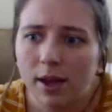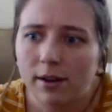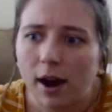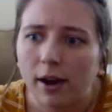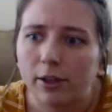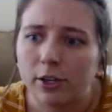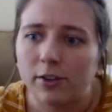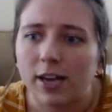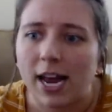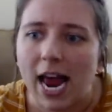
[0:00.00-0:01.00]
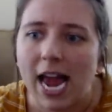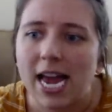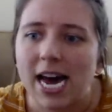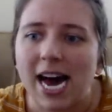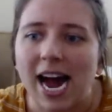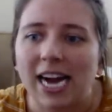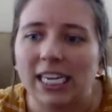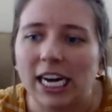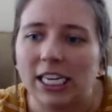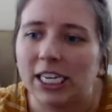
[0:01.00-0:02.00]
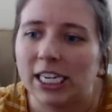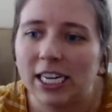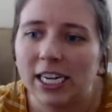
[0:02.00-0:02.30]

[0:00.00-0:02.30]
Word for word: Tyler said, hey, yeah. Hi, Tyler.